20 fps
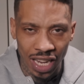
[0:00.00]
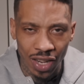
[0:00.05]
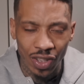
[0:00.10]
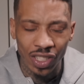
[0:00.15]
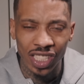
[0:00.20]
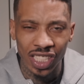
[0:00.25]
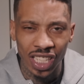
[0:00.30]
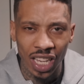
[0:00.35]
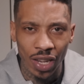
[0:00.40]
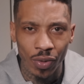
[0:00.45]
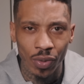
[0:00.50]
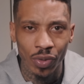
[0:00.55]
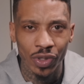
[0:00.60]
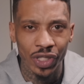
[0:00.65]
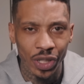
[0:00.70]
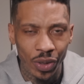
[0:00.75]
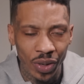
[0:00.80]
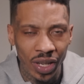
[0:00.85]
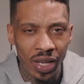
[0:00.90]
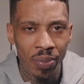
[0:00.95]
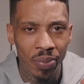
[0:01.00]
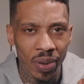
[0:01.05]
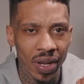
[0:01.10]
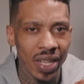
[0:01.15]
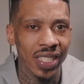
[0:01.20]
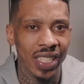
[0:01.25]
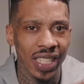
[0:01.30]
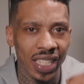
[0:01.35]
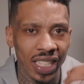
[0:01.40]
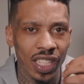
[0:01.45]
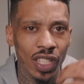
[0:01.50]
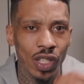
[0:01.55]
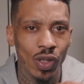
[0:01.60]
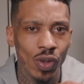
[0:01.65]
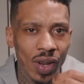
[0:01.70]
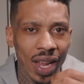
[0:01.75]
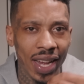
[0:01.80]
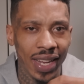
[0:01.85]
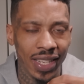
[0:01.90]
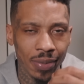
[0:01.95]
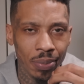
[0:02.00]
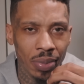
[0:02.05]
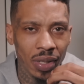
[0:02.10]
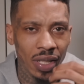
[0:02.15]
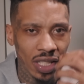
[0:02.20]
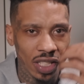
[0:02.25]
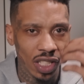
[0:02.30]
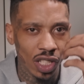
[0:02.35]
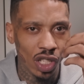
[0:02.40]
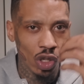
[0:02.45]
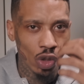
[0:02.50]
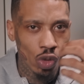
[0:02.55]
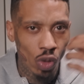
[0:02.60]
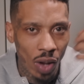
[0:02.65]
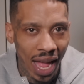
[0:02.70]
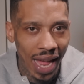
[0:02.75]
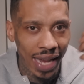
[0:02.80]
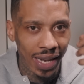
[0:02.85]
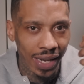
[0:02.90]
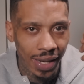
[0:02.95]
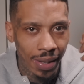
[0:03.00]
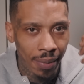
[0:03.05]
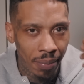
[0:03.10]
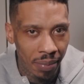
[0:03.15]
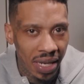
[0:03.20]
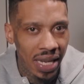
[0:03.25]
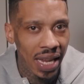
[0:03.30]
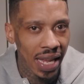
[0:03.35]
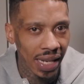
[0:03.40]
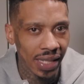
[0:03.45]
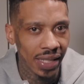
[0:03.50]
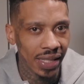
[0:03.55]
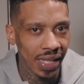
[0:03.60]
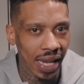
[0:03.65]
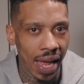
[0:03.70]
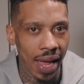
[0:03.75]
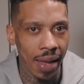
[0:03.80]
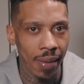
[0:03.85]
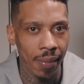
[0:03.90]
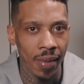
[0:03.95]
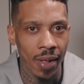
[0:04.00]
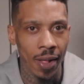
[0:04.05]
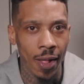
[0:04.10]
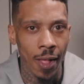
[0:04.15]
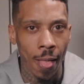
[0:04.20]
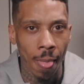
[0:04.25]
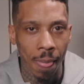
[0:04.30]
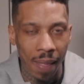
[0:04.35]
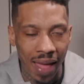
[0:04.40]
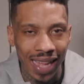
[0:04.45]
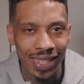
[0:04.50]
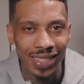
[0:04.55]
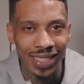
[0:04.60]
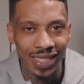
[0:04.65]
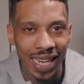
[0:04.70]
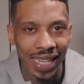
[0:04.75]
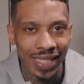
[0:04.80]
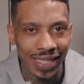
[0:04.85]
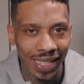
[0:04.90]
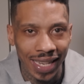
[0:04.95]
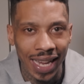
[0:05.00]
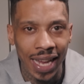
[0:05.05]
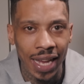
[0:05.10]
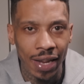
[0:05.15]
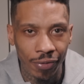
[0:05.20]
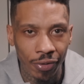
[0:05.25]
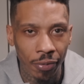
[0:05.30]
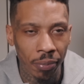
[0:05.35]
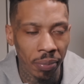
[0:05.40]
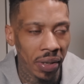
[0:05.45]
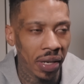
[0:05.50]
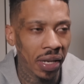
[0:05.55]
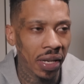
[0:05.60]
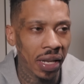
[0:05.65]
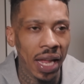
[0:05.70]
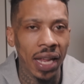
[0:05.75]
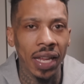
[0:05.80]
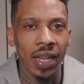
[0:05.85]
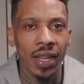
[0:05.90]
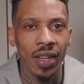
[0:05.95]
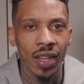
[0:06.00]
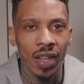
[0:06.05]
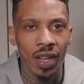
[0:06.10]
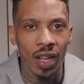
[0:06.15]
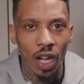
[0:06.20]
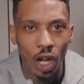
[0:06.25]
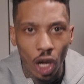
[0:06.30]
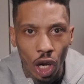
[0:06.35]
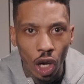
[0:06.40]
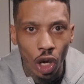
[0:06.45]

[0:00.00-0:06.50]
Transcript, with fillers: Now he just came from jail. He buzzing. Q got his buzz. Q hotter than me at the time. I just got the name from being like a